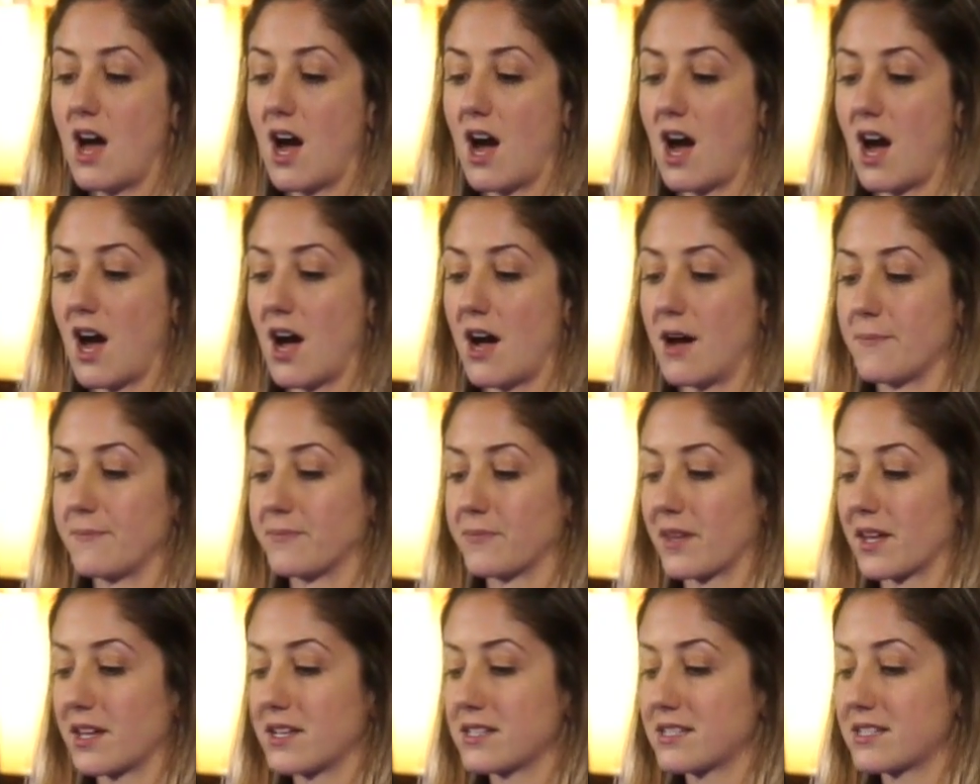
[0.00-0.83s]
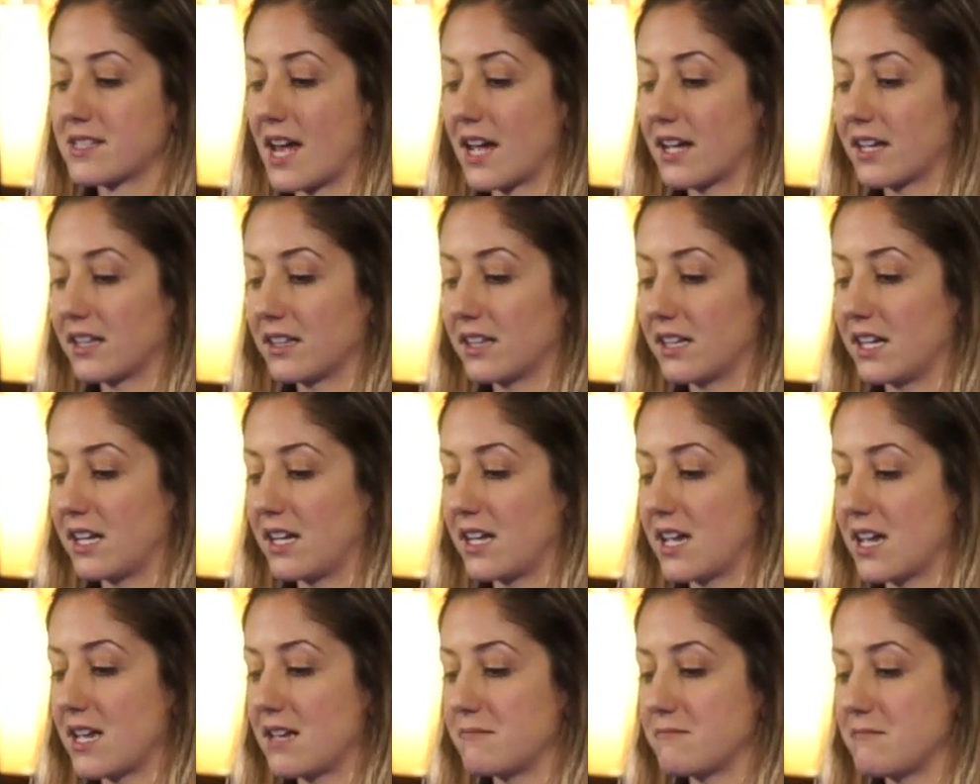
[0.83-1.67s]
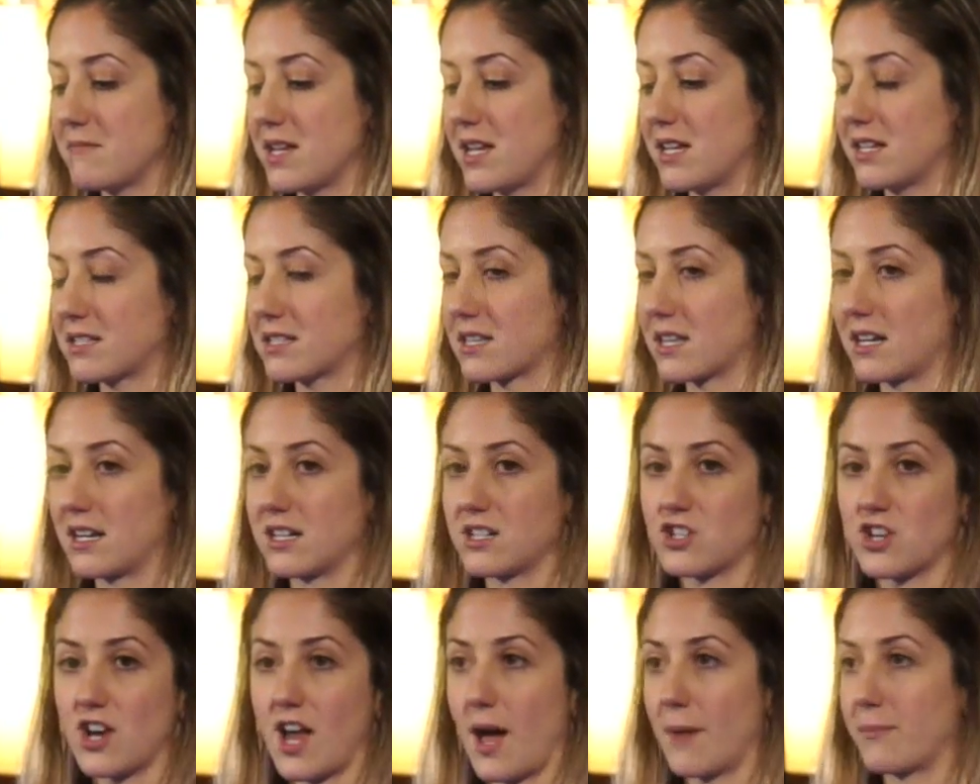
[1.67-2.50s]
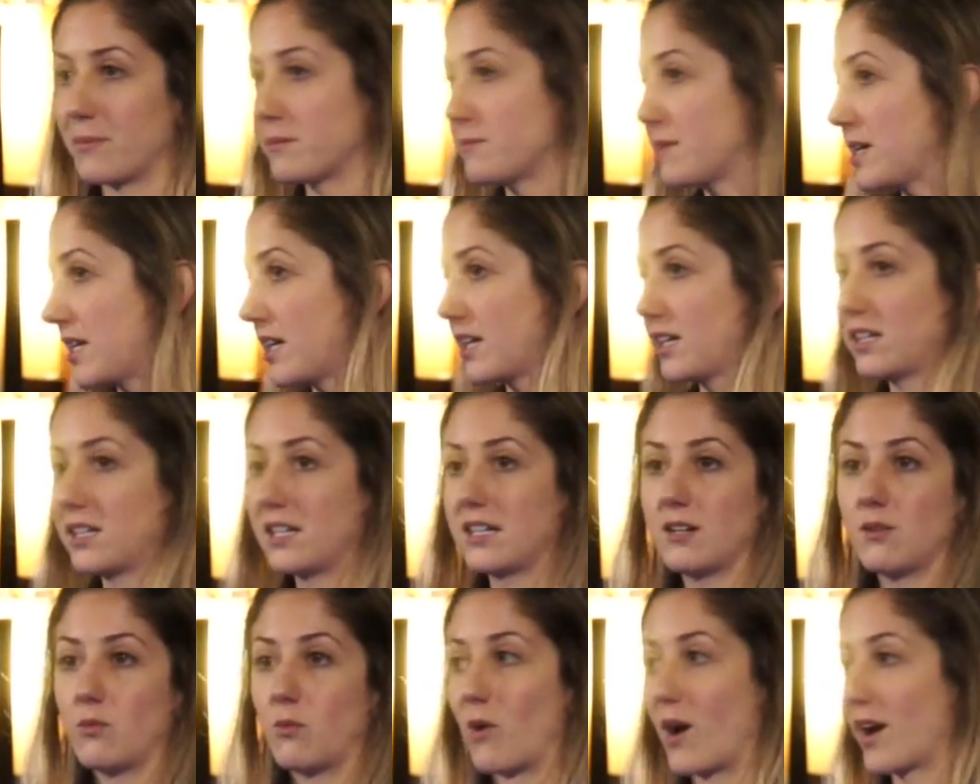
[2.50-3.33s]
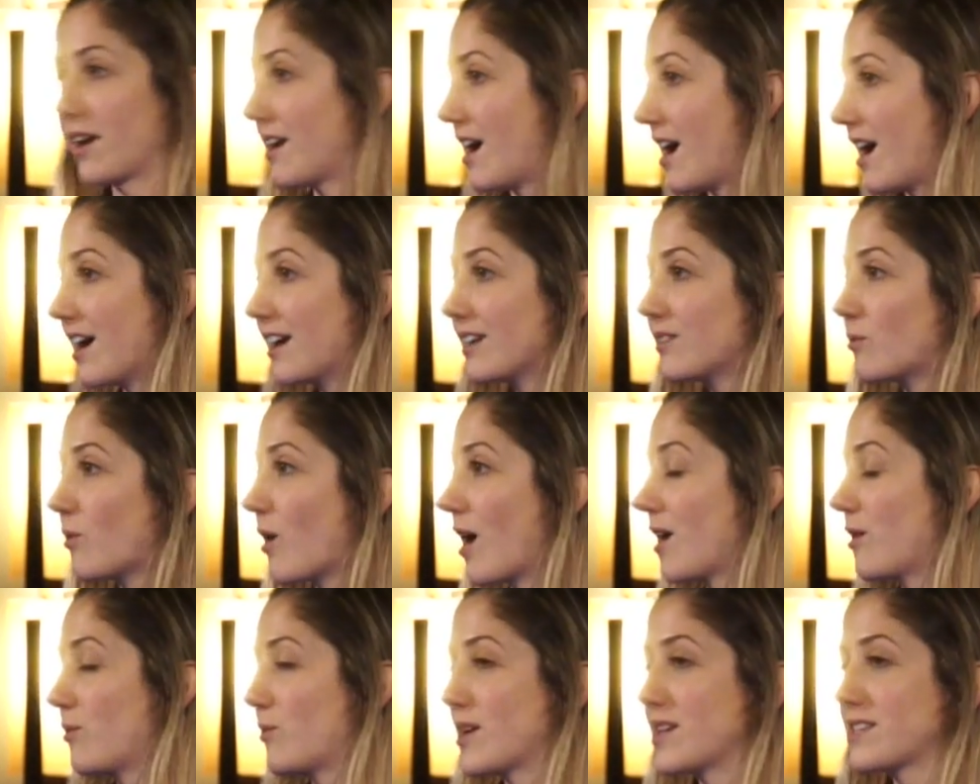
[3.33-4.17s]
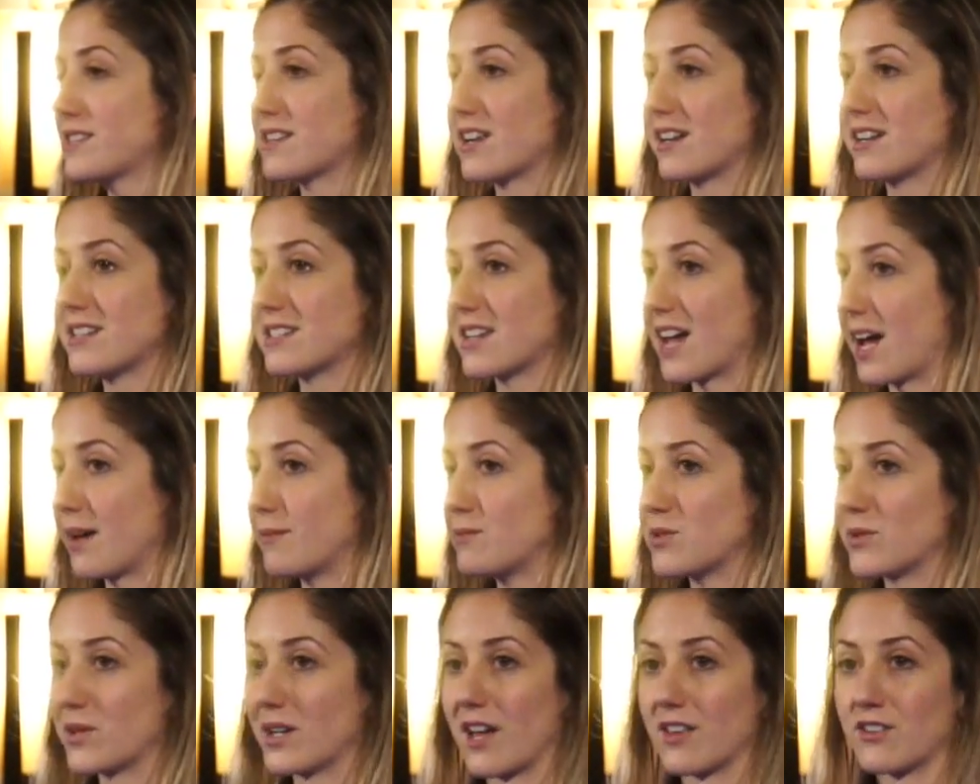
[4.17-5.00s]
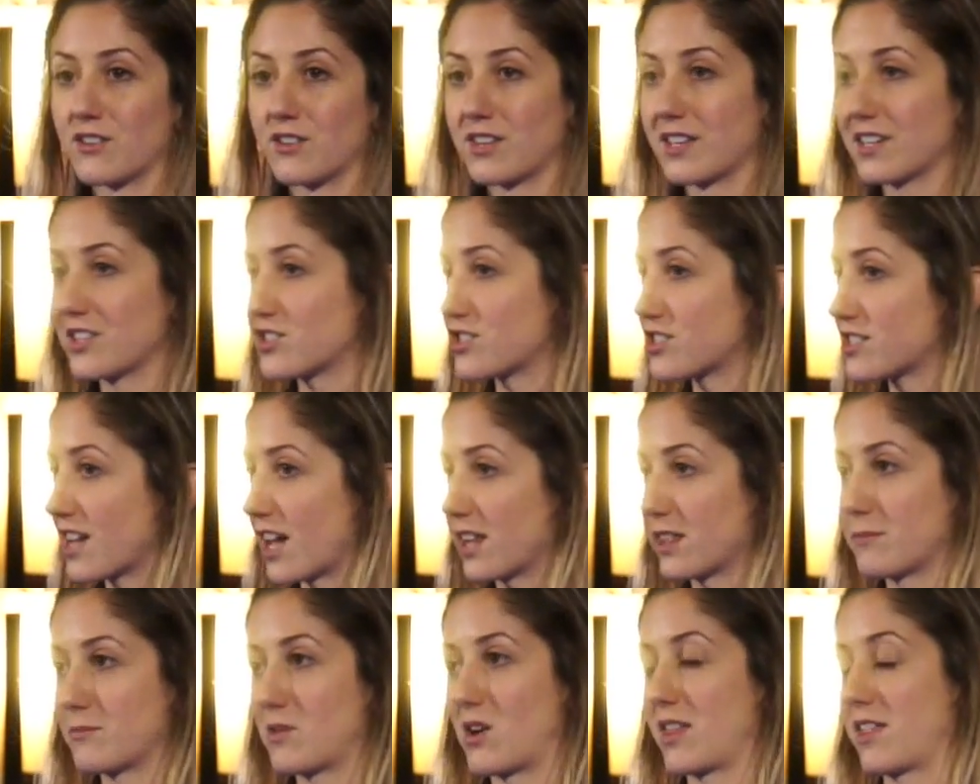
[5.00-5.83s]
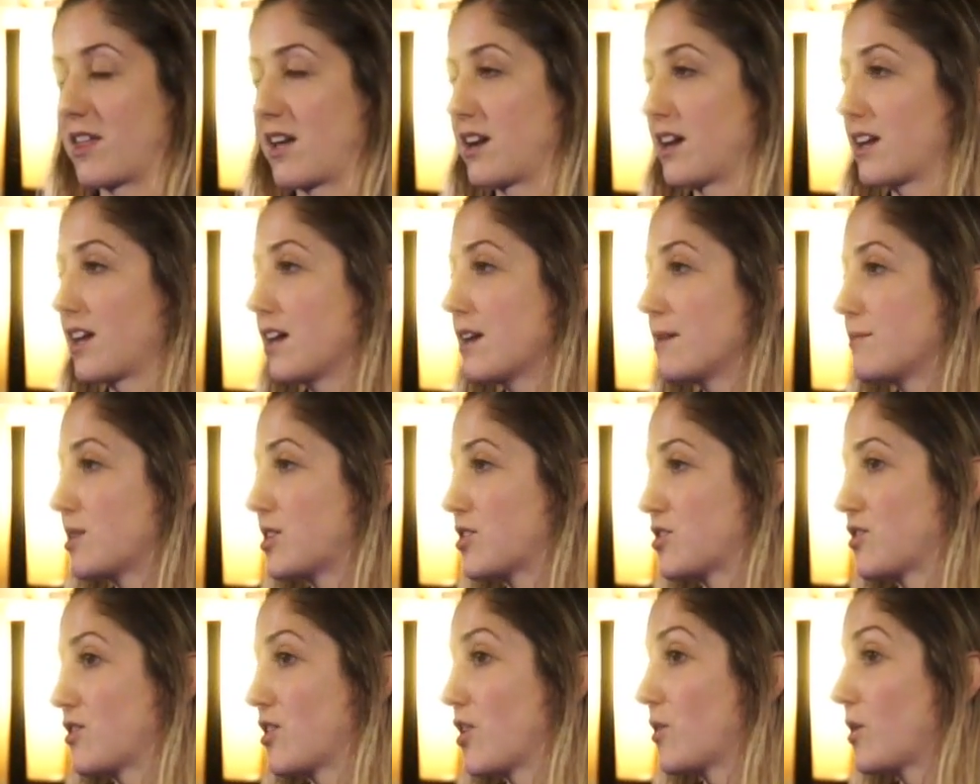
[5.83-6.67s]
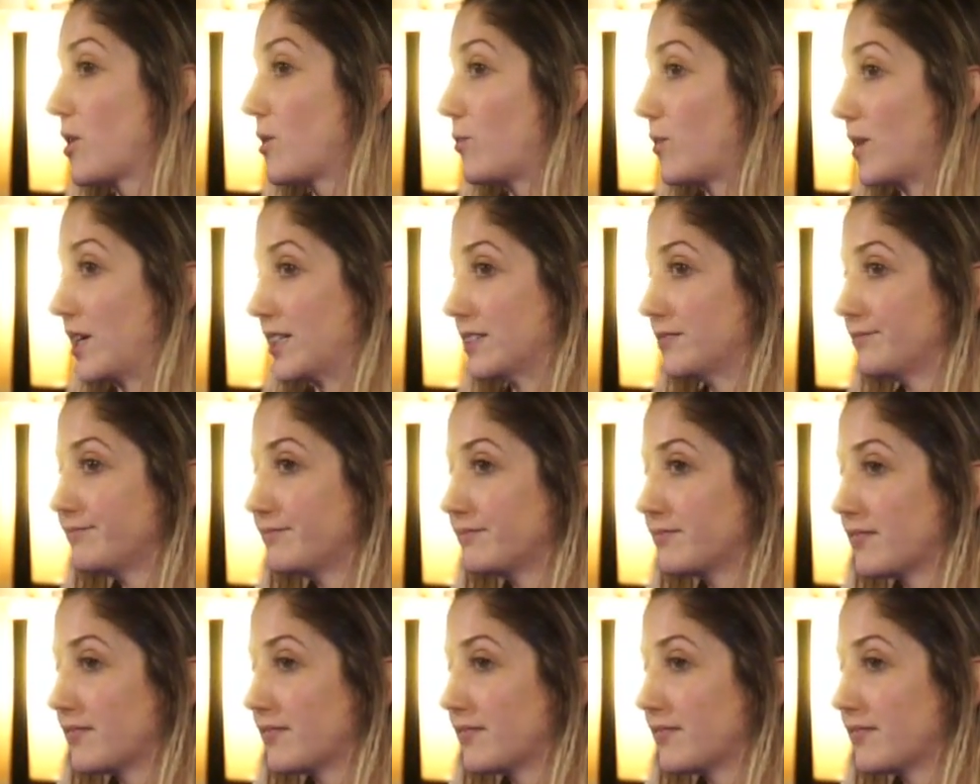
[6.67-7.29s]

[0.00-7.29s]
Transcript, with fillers: Um, secondly, it means that it should happen immediately. Why not? Why waste any time doing other things? Just get them to authenticate because you know they will.